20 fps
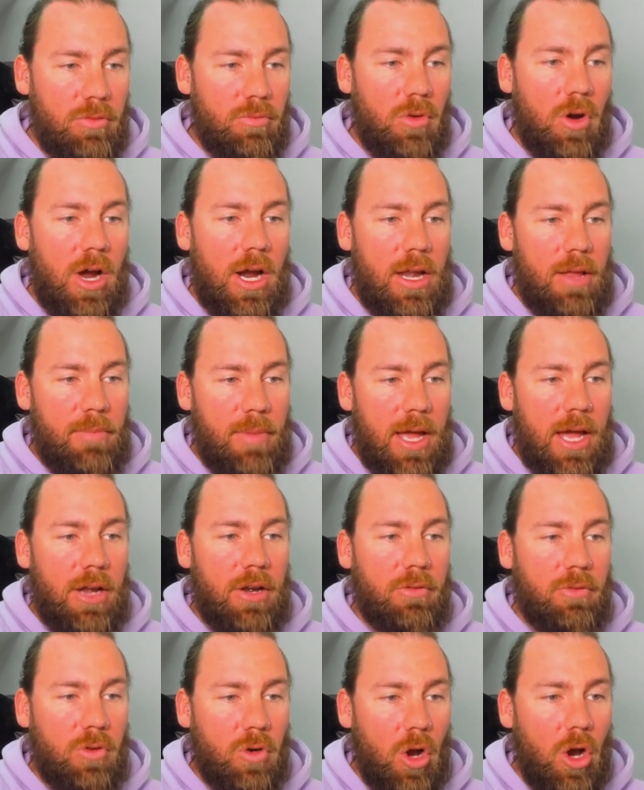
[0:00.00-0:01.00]
right amount
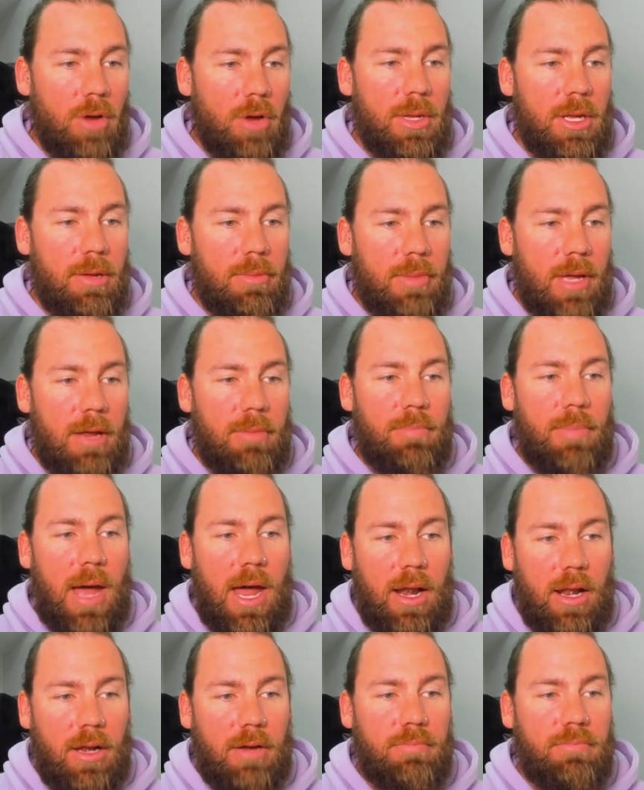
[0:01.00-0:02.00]
of chromium and
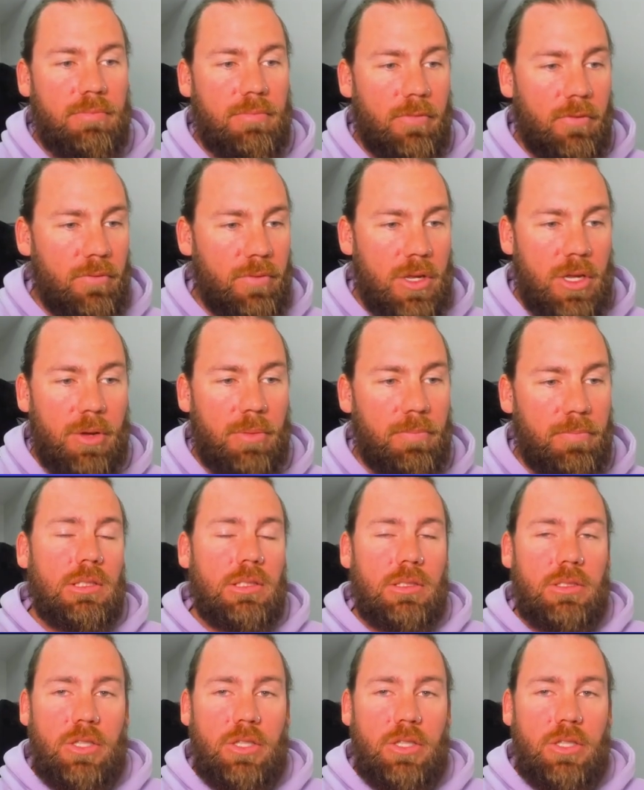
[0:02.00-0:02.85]
palladium.